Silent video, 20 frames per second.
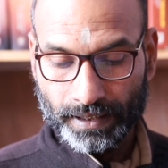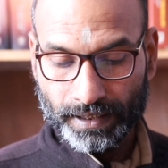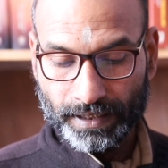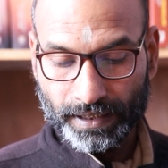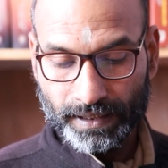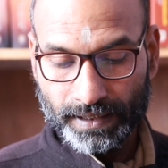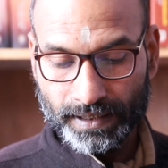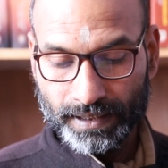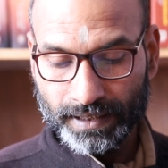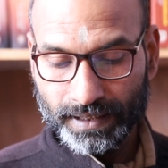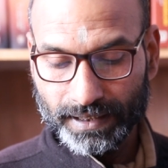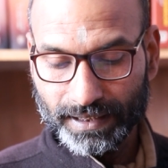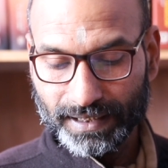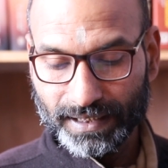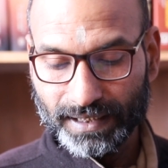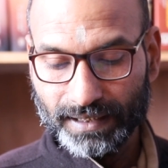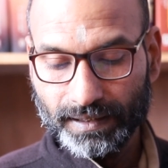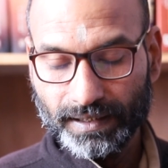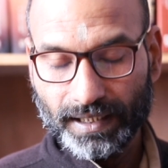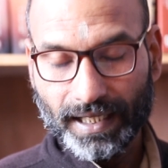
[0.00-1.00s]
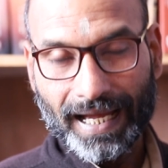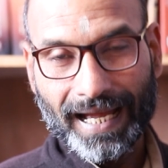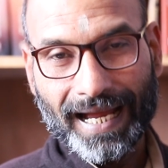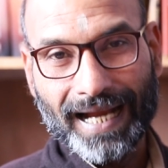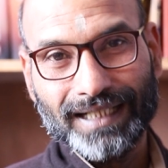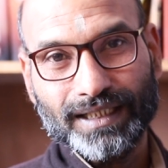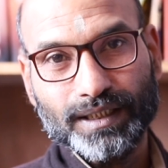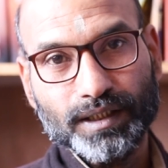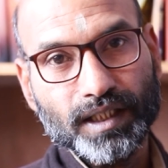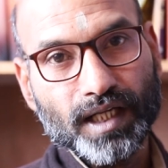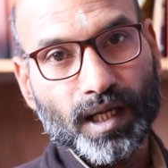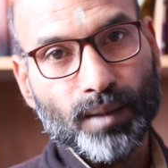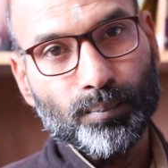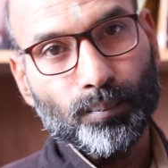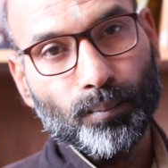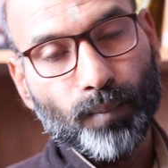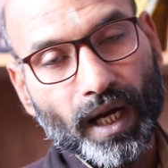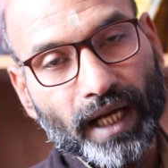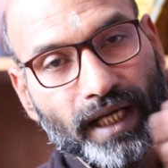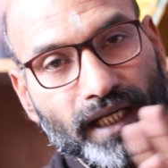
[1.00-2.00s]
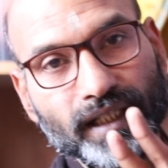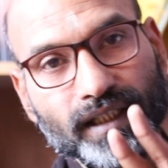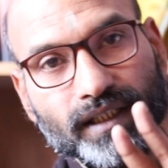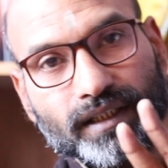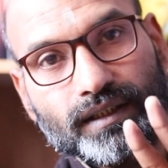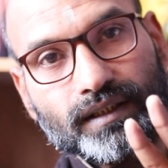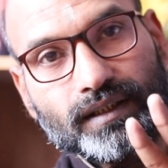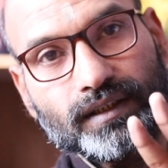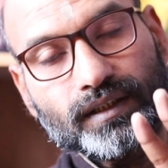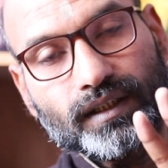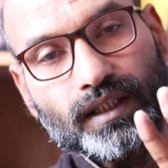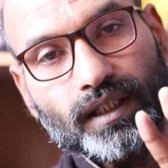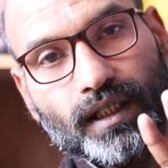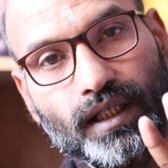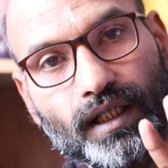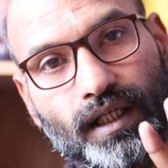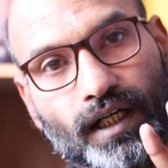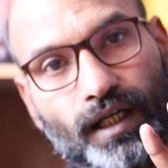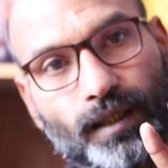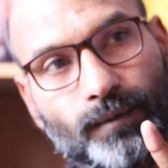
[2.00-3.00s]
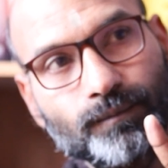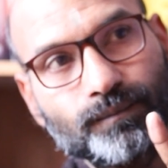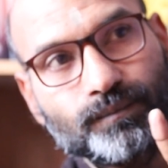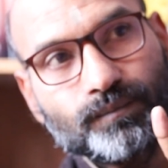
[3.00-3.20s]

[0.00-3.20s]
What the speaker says: He had combined the